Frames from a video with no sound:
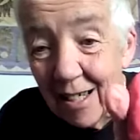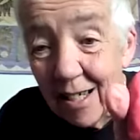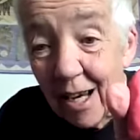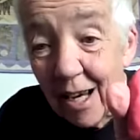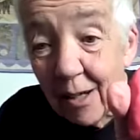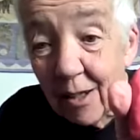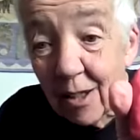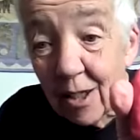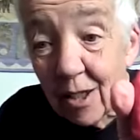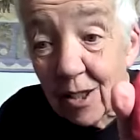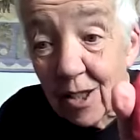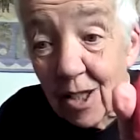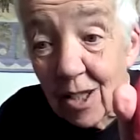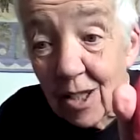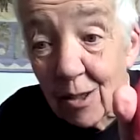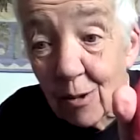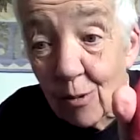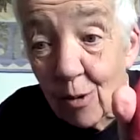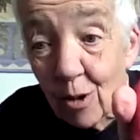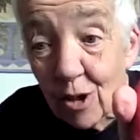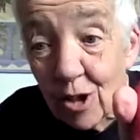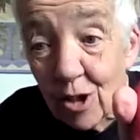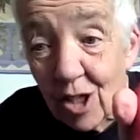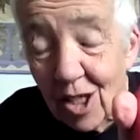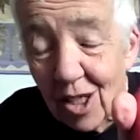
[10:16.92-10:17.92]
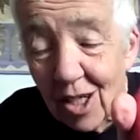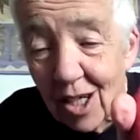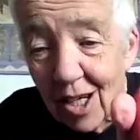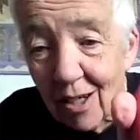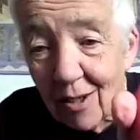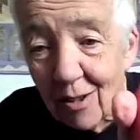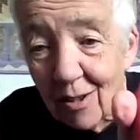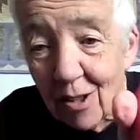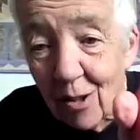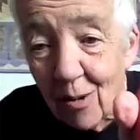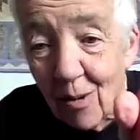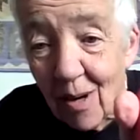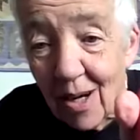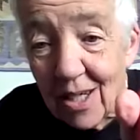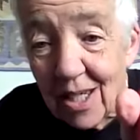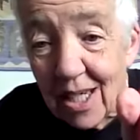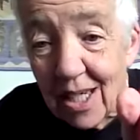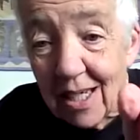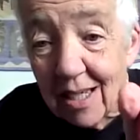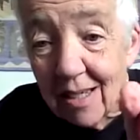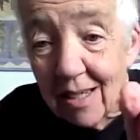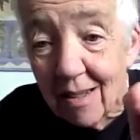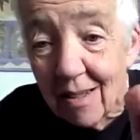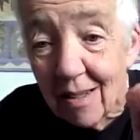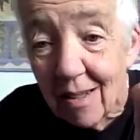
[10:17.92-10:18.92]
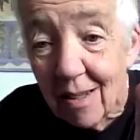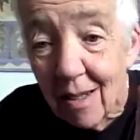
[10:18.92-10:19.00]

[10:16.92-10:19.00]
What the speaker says: I'm going to squash it now. Are you ready?